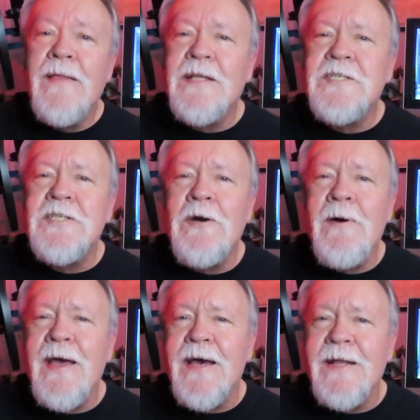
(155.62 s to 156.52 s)
That's
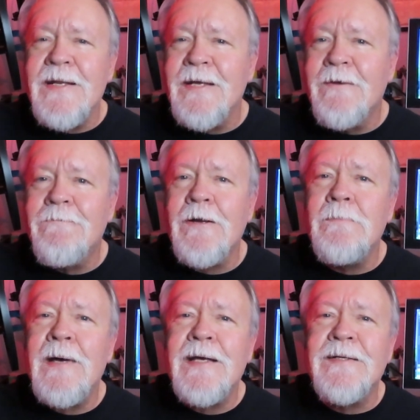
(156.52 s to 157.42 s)
Joanne
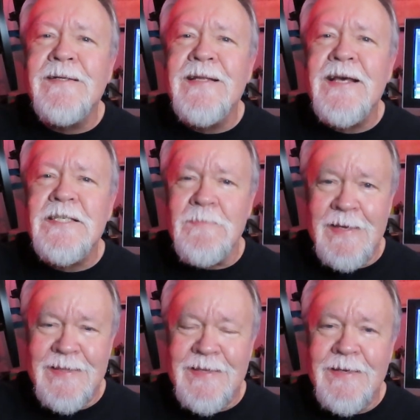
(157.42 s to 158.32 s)
from Michael
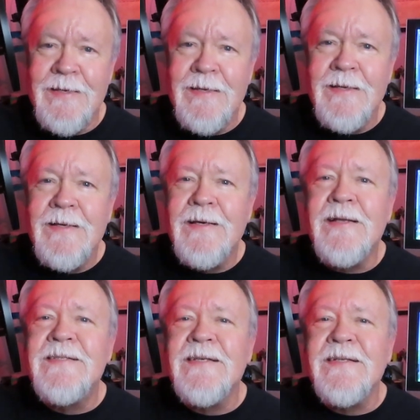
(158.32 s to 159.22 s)
Nesmith.
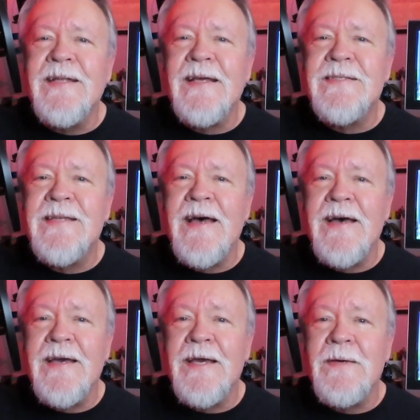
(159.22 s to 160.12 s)
Until next
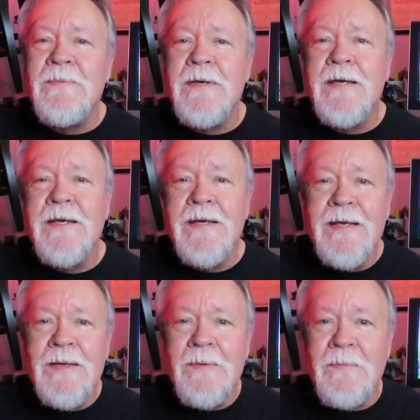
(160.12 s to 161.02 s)
time,
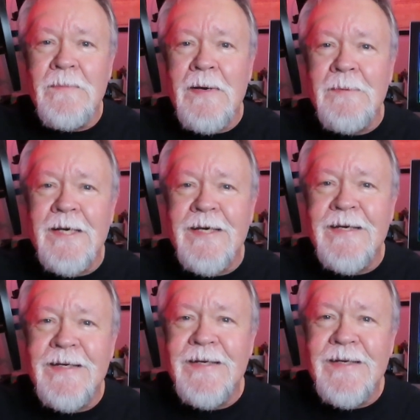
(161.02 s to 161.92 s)
bye
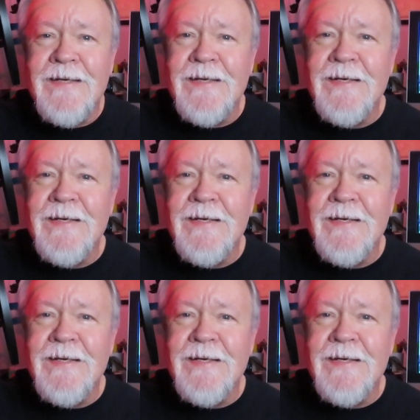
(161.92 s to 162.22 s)
bye.